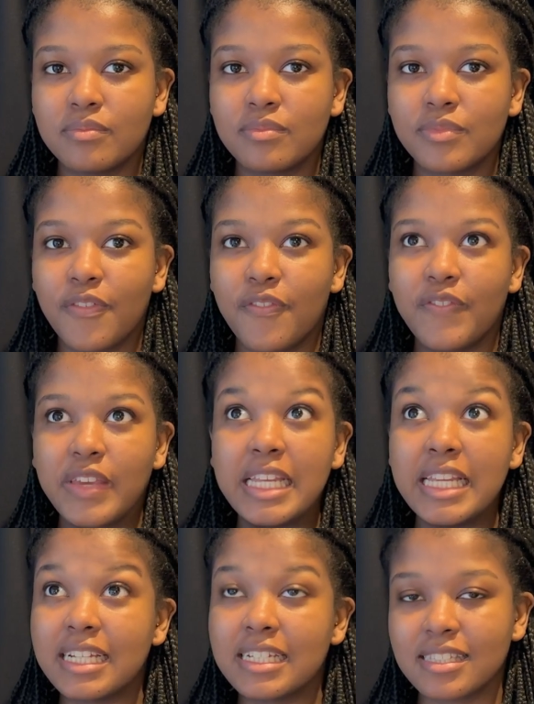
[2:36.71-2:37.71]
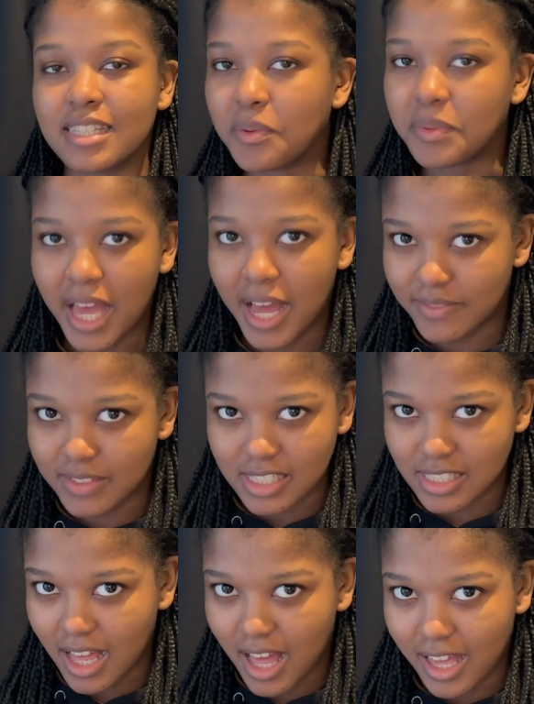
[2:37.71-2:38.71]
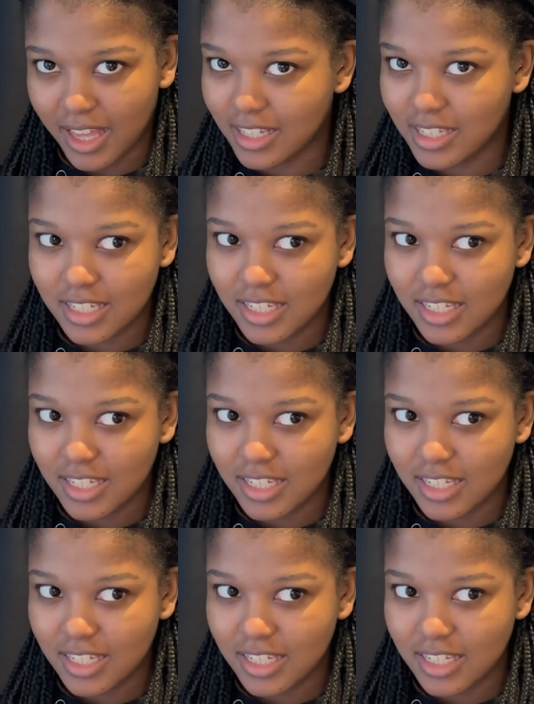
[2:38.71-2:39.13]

the feelings that we have inside.